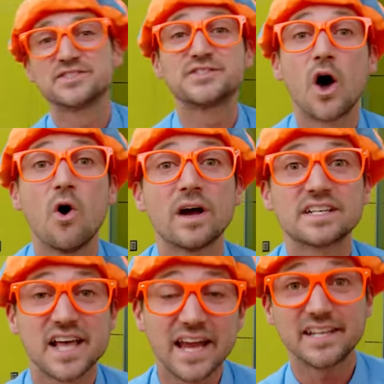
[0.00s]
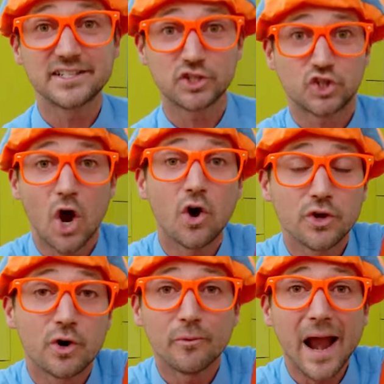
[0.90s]
so excited to show
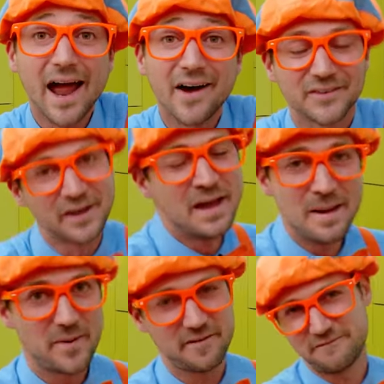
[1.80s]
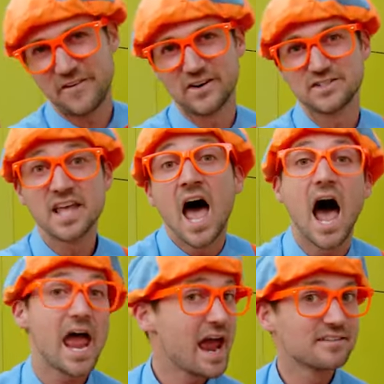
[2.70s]
you around. But first,
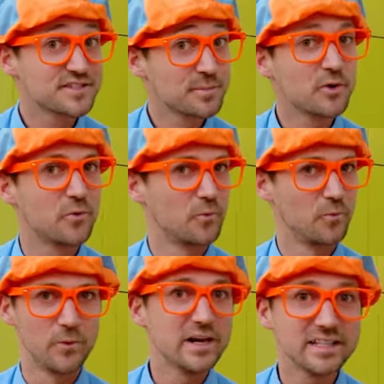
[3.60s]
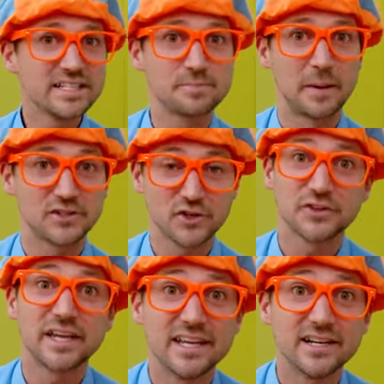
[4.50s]
I have someone really special
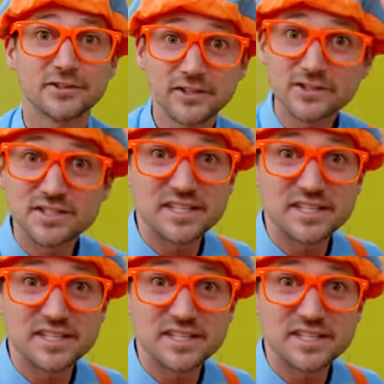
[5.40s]
to introduce